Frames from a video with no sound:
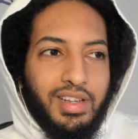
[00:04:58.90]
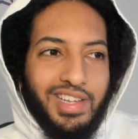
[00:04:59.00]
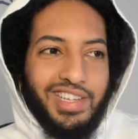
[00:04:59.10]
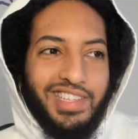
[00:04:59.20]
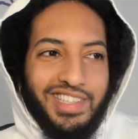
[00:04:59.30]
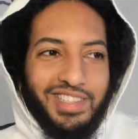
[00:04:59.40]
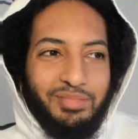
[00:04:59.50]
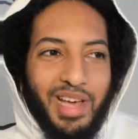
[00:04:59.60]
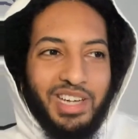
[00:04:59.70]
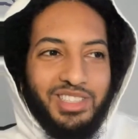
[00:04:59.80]

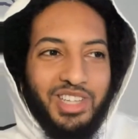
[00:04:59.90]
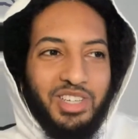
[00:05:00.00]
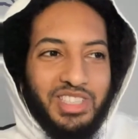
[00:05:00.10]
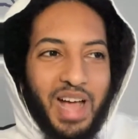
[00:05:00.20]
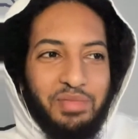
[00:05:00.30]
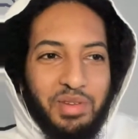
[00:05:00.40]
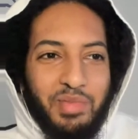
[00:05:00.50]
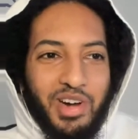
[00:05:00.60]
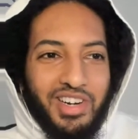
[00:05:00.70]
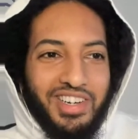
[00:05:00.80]
Battlestar is Captain
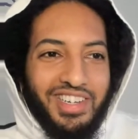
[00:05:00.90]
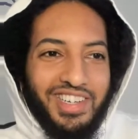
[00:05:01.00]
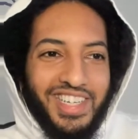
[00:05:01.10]
America.